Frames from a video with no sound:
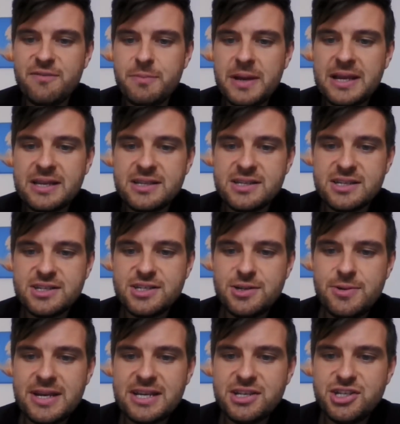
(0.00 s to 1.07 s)
I've been
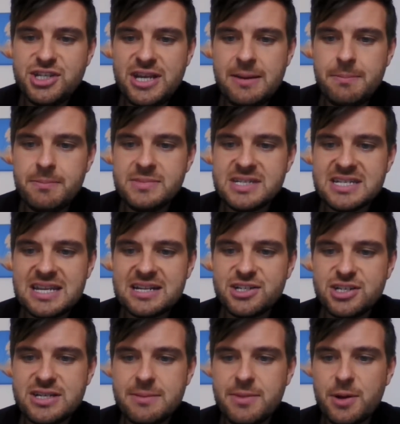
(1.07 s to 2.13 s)
doing
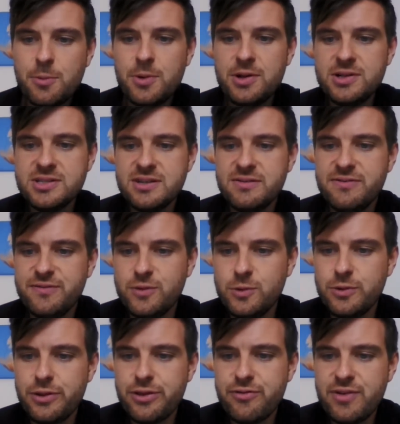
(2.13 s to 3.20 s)
gym/Slimming World
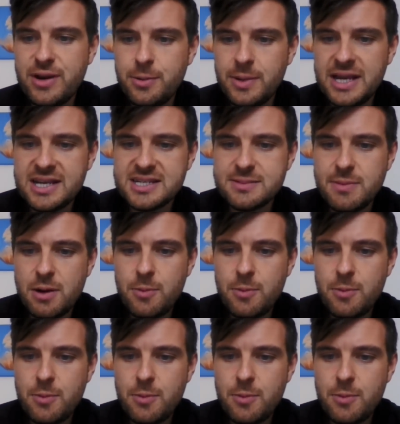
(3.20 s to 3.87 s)
for 3 weeks.